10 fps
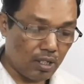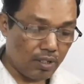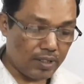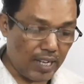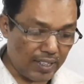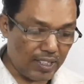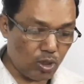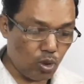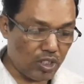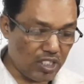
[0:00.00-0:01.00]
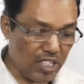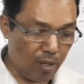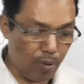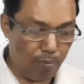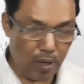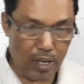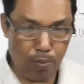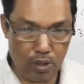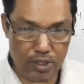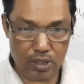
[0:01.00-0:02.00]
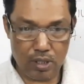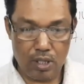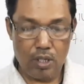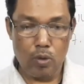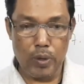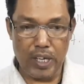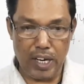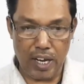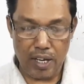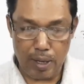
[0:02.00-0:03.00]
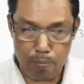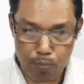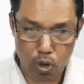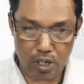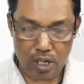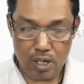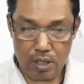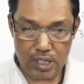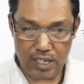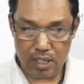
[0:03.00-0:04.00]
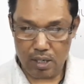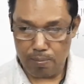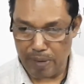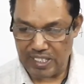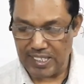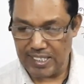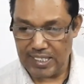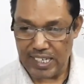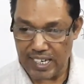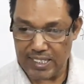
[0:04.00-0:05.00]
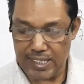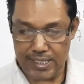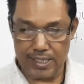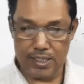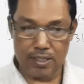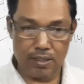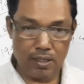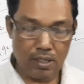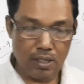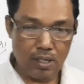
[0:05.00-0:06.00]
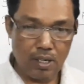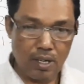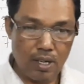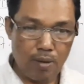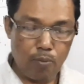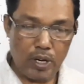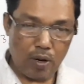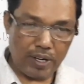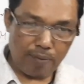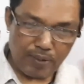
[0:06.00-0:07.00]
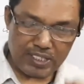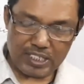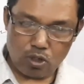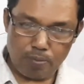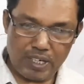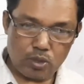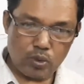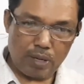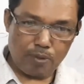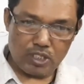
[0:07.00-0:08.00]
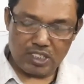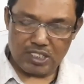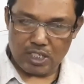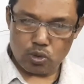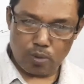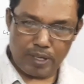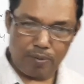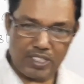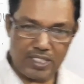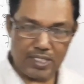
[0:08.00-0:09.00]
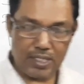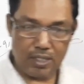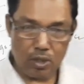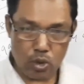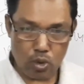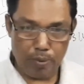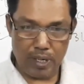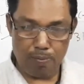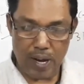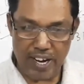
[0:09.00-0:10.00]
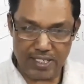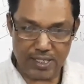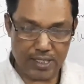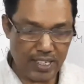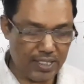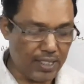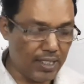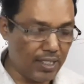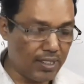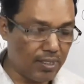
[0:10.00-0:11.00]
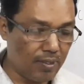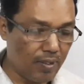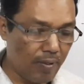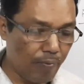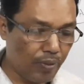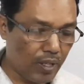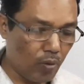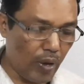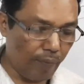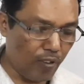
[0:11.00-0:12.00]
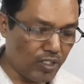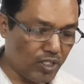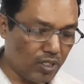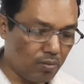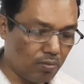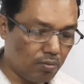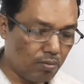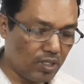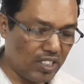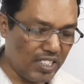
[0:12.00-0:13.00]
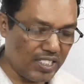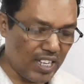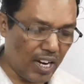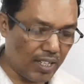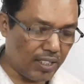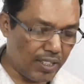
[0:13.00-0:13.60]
that resources are available, we can import that machines, etc. For our defense equipments, we are purchasing the so many machines, so many flights, etc. Weapons, these are the